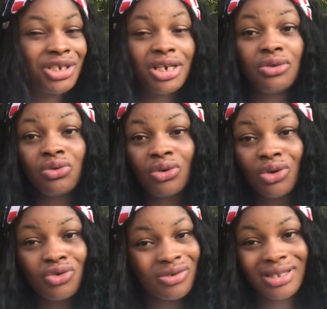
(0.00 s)
Do
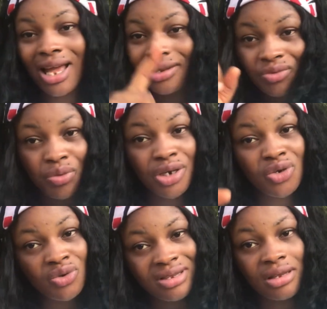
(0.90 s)
not start
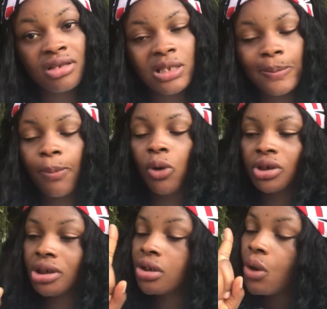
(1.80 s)
reusing
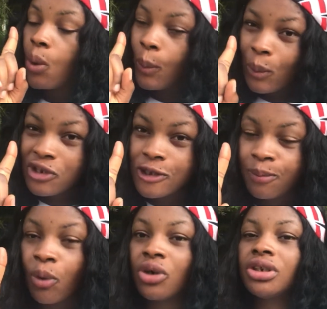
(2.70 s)
sponge. 1
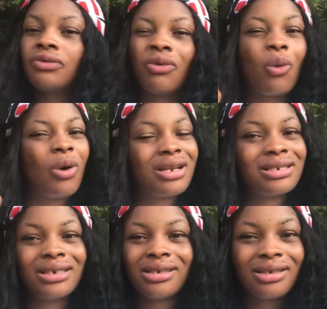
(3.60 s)
sponge for 1
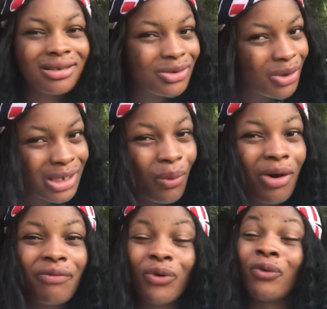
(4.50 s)
day, the other
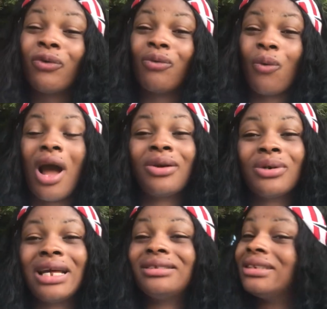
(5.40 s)
one for
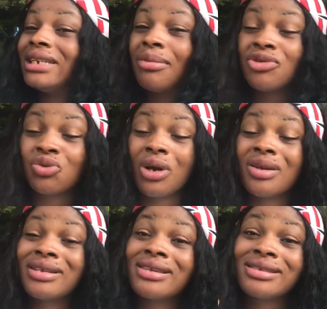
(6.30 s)
another day. That means you are
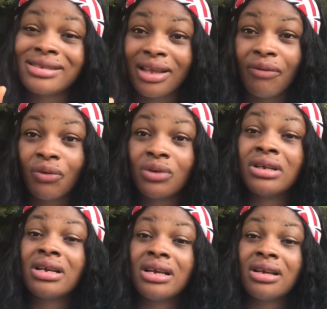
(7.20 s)
using 7
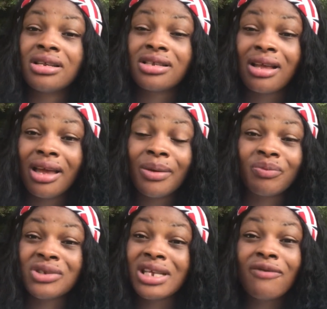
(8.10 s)

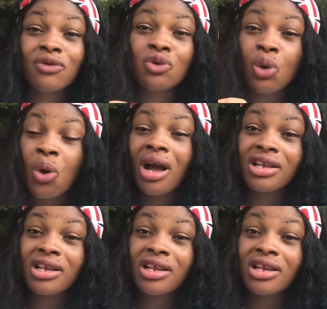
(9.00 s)
local